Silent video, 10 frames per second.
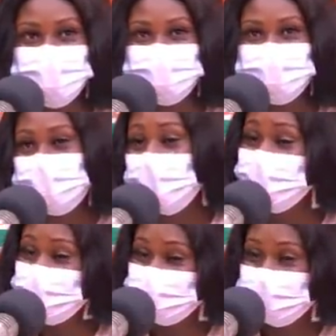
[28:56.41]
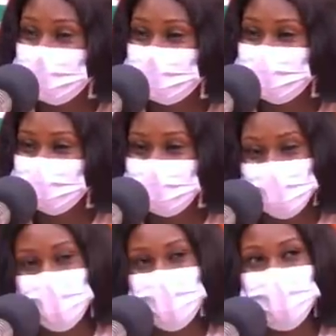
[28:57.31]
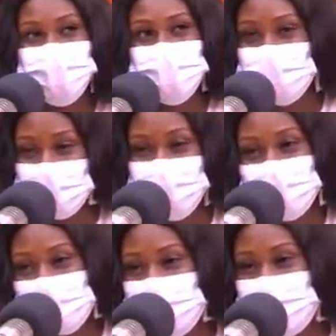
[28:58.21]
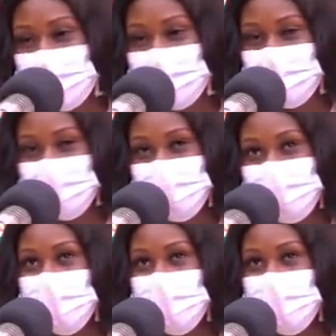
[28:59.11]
My surprise because me should be, but